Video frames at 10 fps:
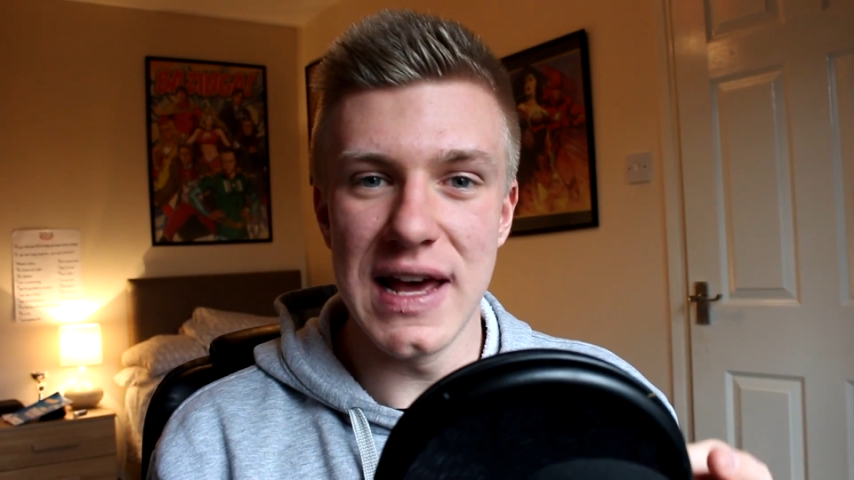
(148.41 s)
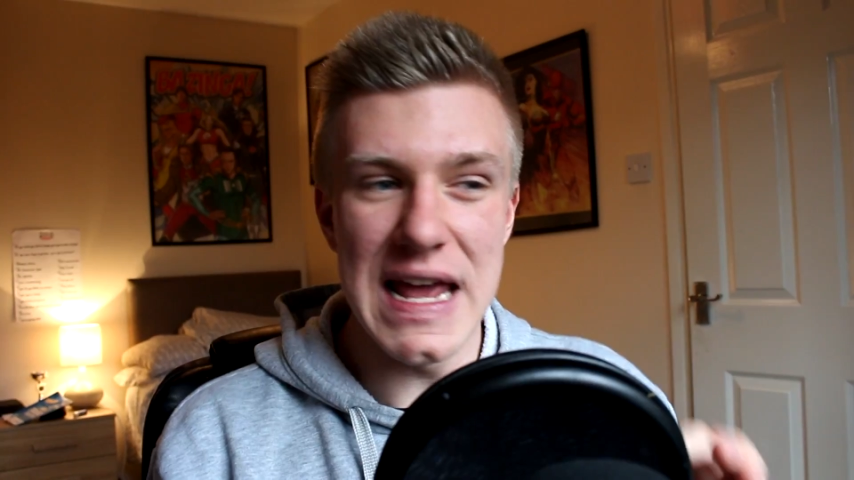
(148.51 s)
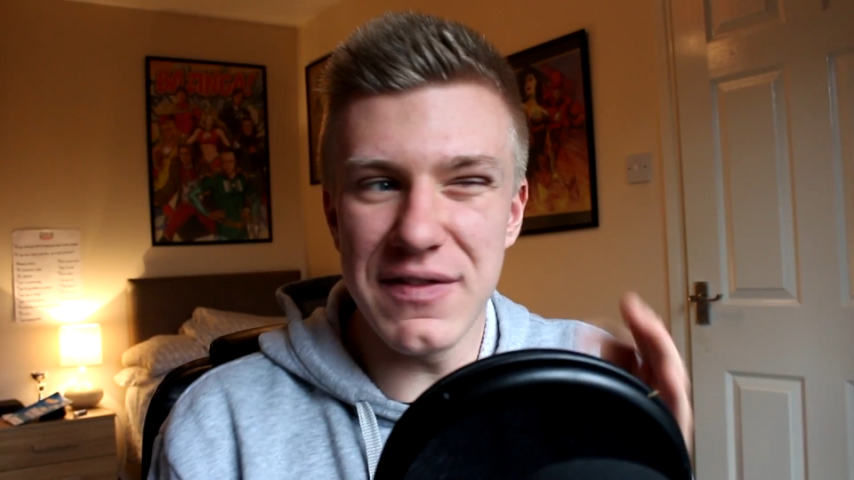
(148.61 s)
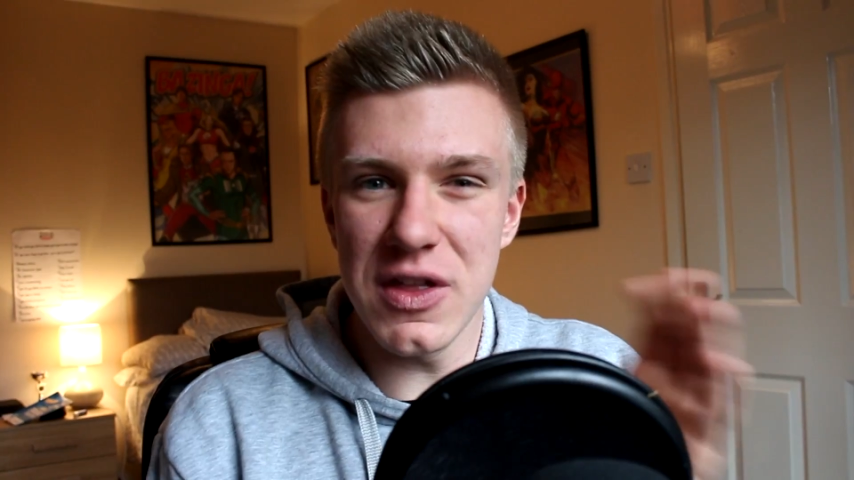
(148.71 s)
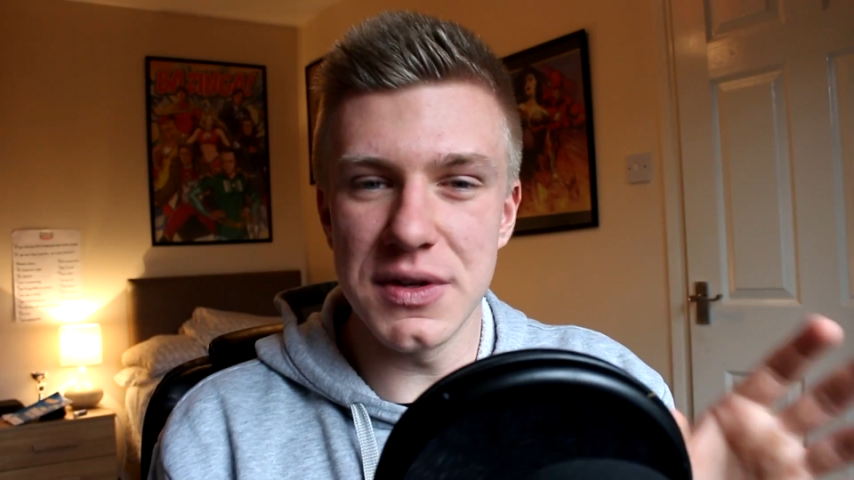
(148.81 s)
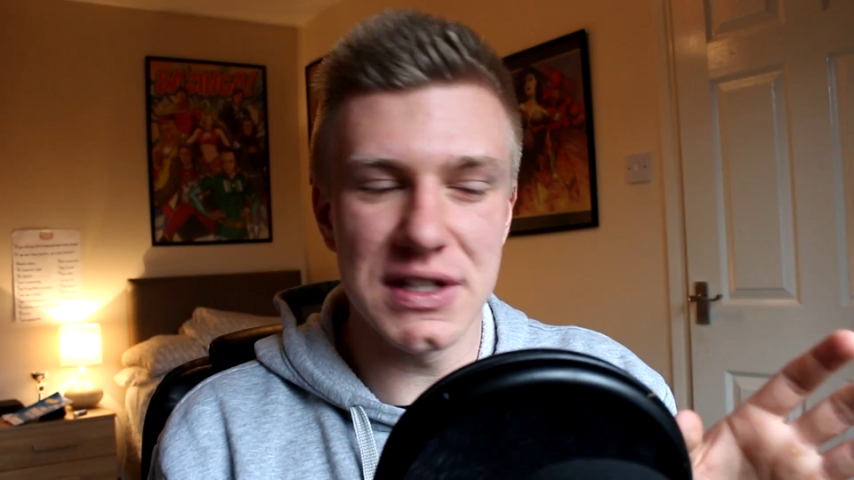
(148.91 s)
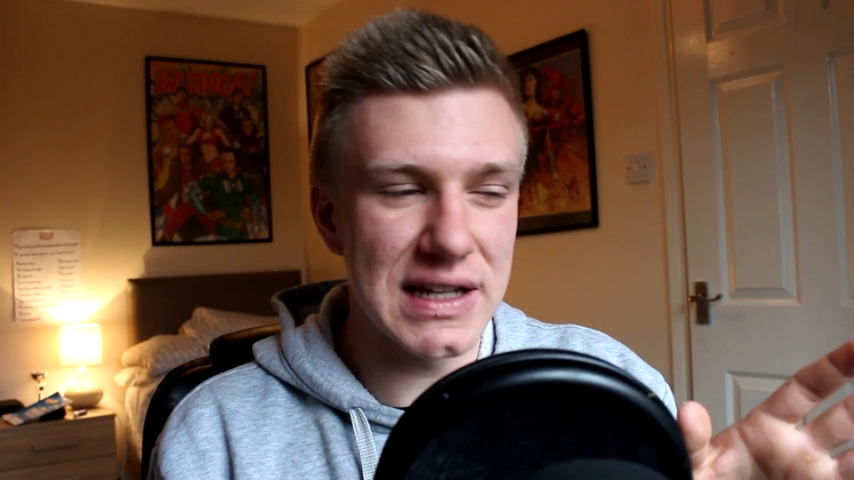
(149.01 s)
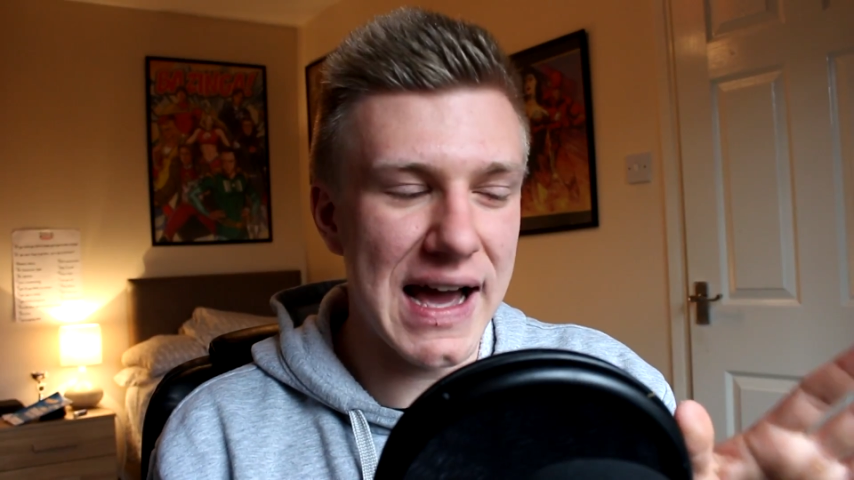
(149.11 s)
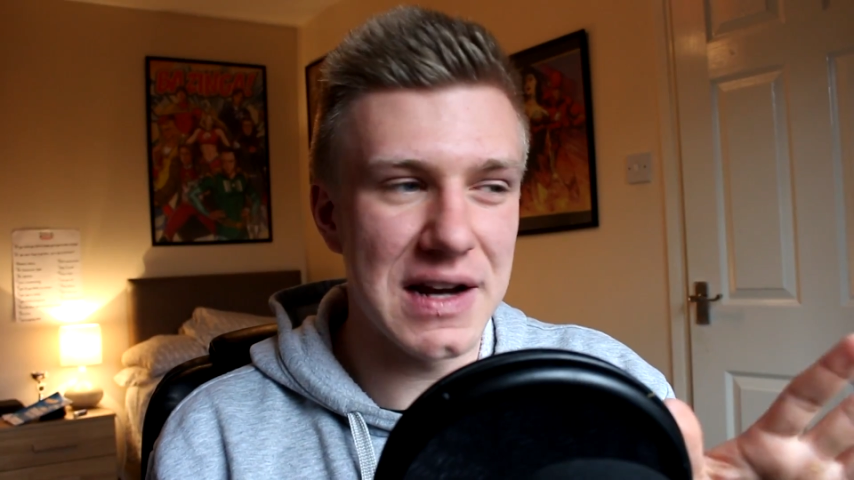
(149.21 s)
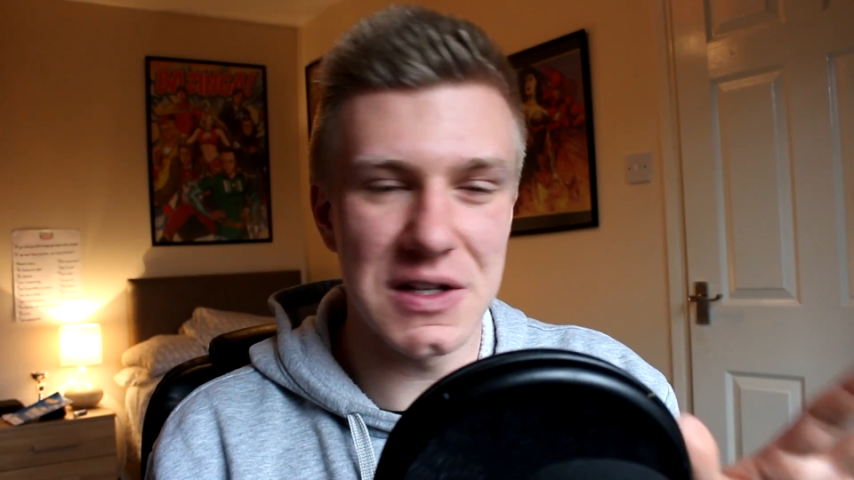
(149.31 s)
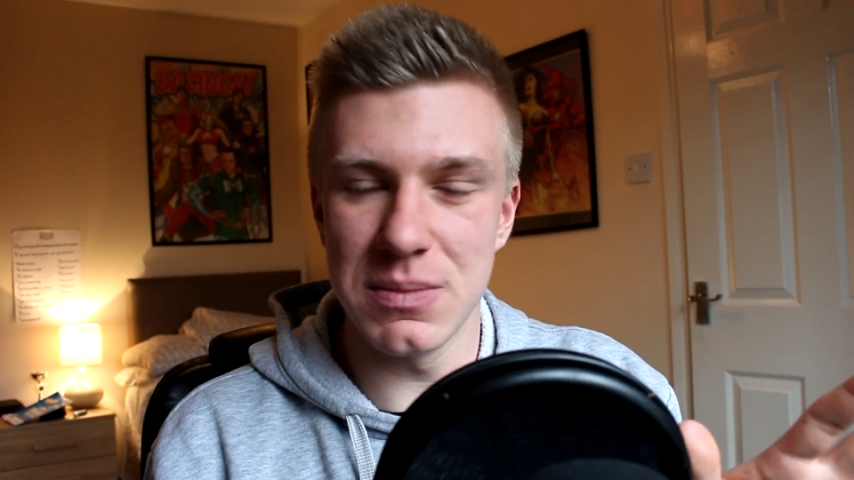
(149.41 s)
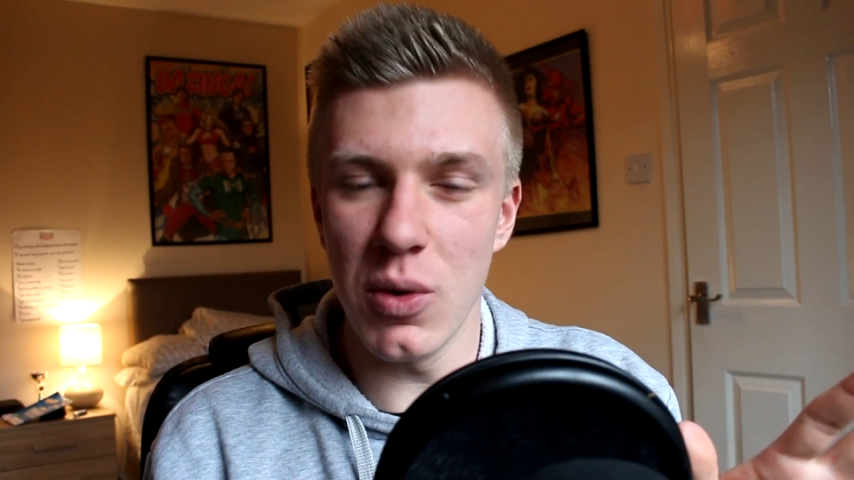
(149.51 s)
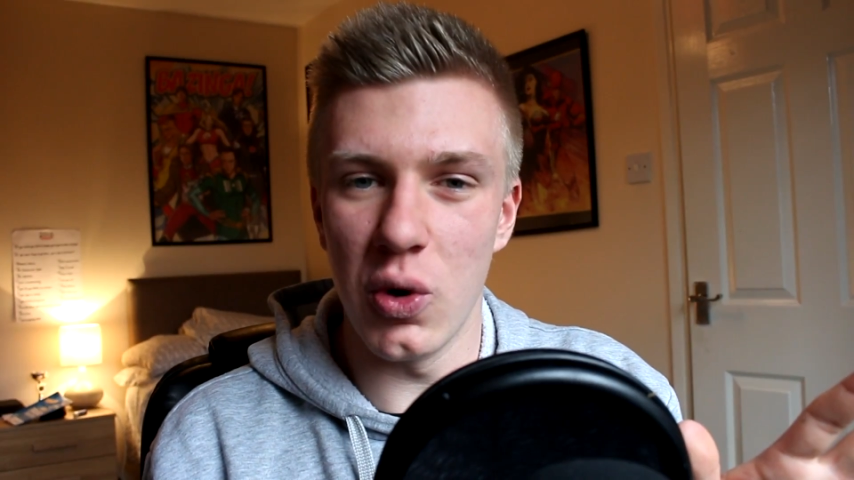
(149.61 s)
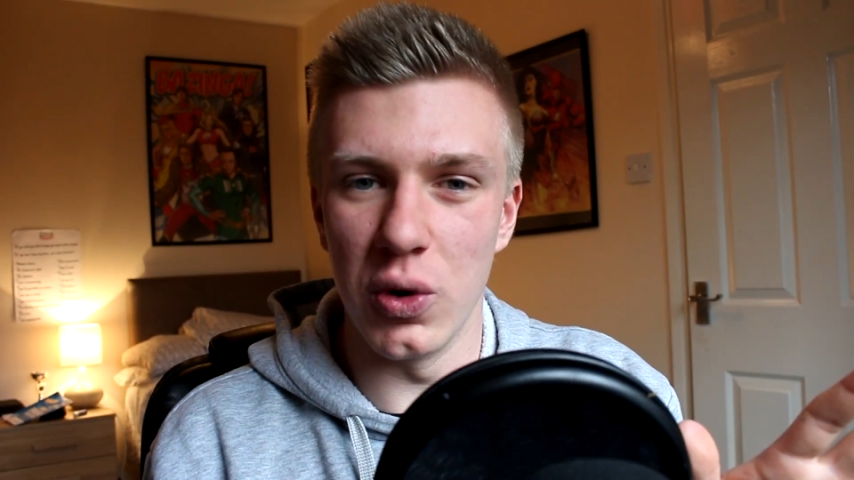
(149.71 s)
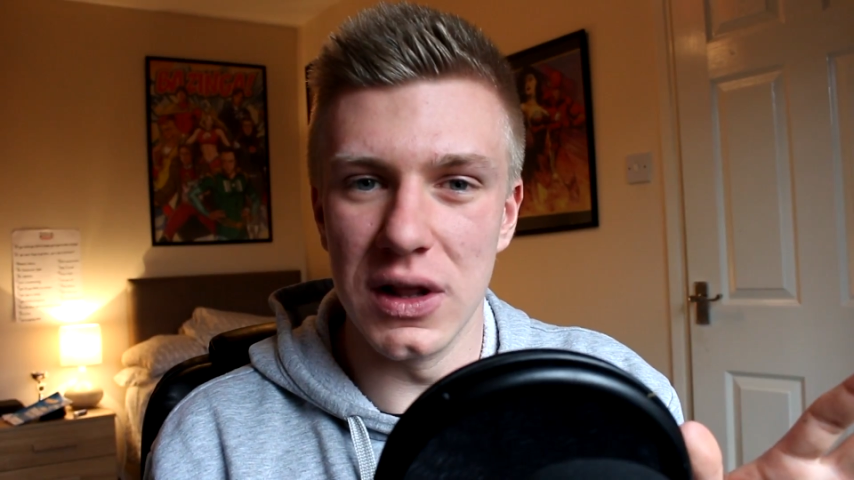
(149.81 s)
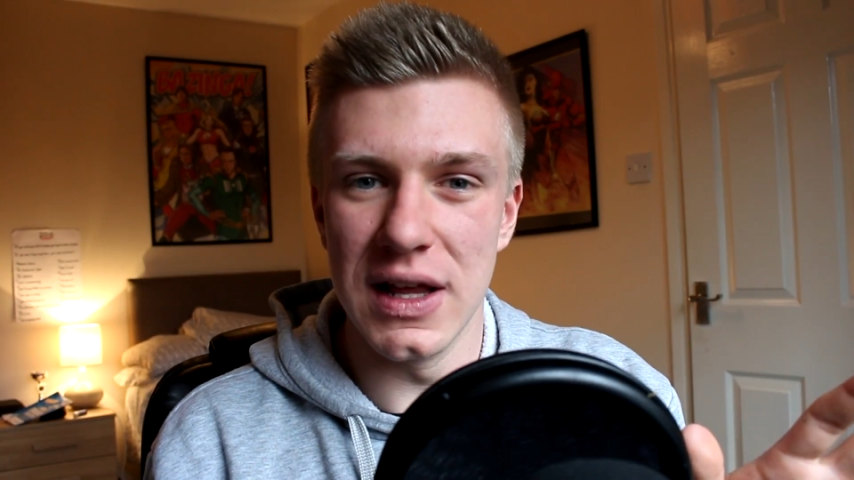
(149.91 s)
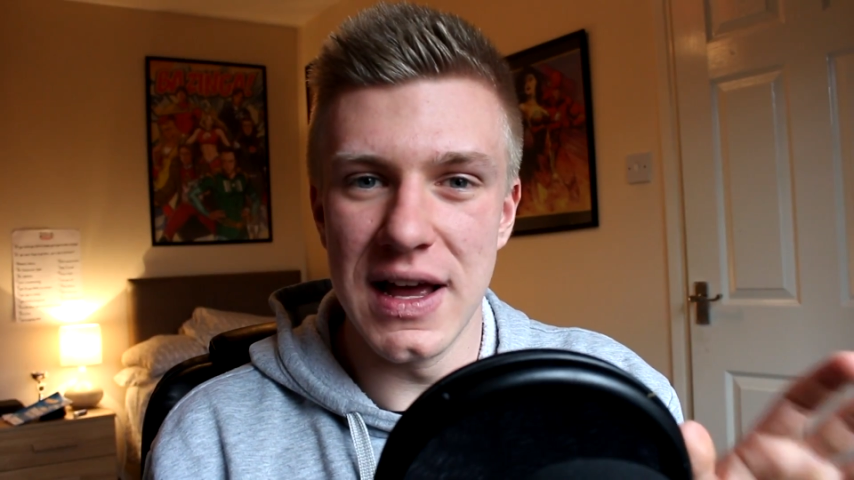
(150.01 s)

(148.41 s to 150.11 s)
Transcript: even though it's kind of small,